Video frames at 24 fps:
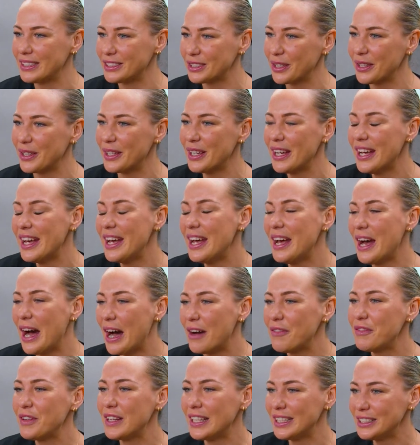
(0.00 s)
So
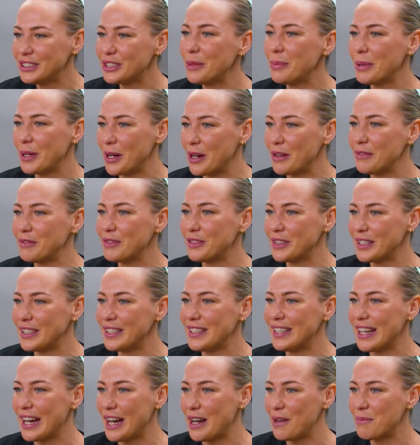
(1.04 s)
I'm feeling super
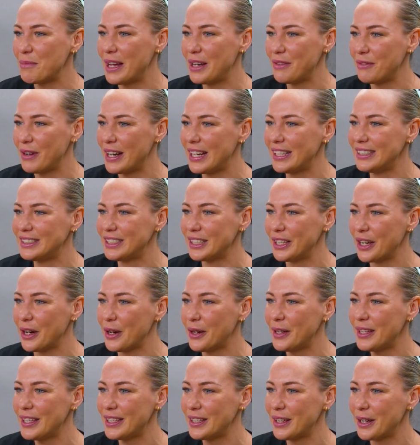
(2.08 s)
confident and ready to go,
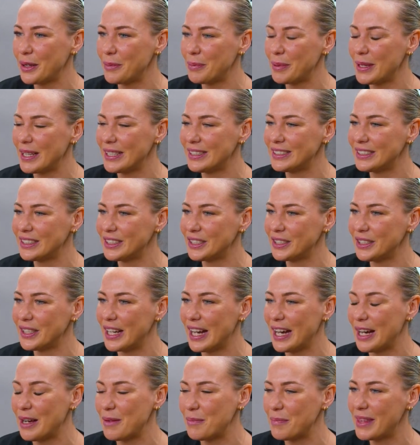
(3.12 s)
and hoping to
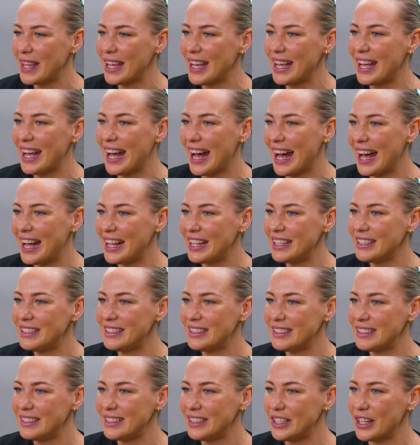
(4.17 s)

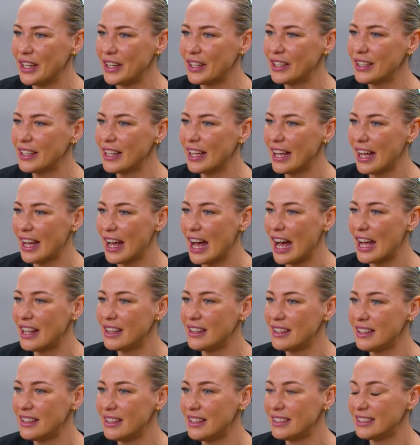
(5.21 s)
add
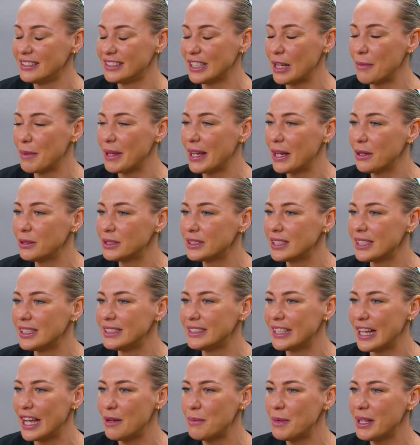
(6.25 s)
something else to the
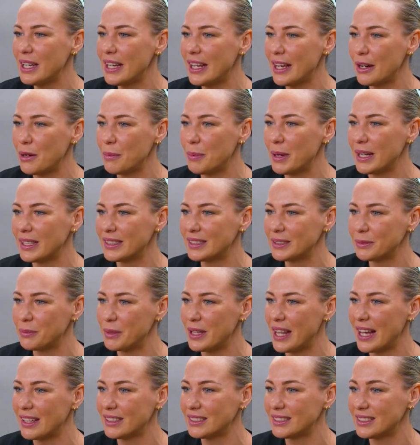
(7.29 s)
team and help us
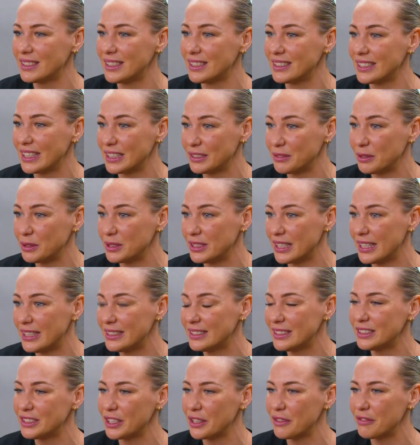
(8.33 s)
with our successful
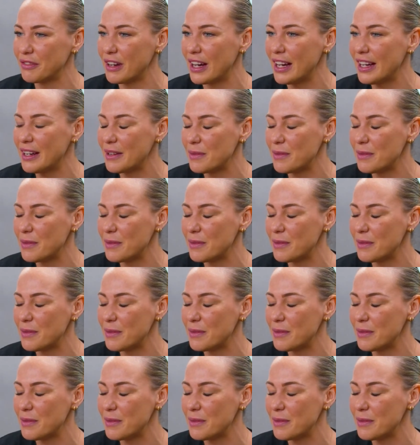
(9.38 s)
season so far.